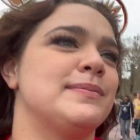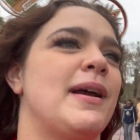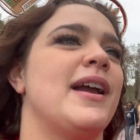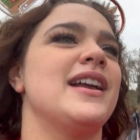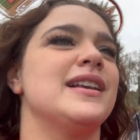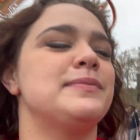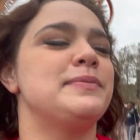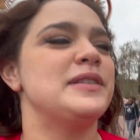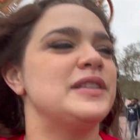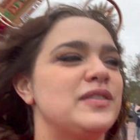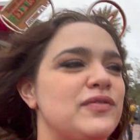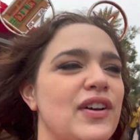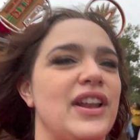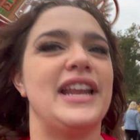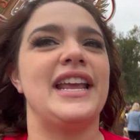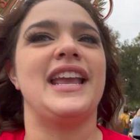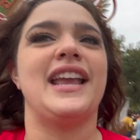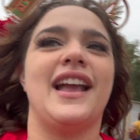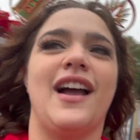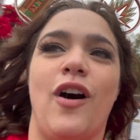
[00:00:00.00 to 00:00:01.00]
husband's
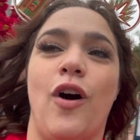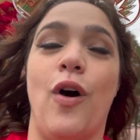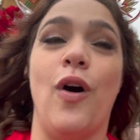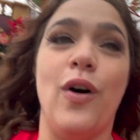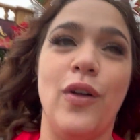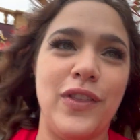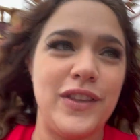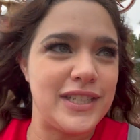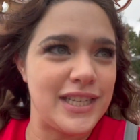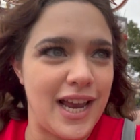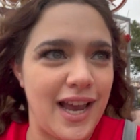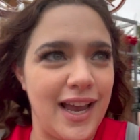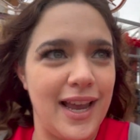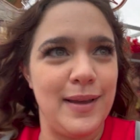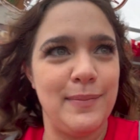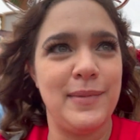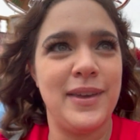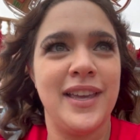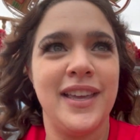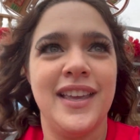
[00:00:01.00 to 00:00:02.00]
funny all the
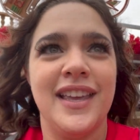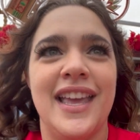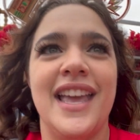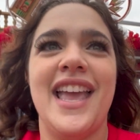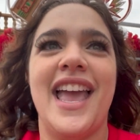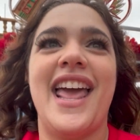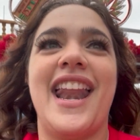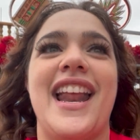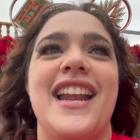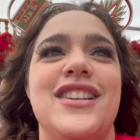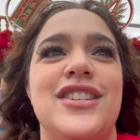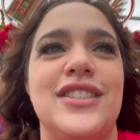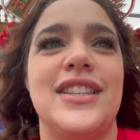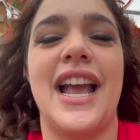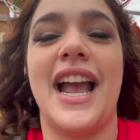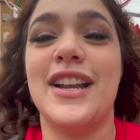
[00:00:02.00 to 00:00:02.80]
time. And I just, I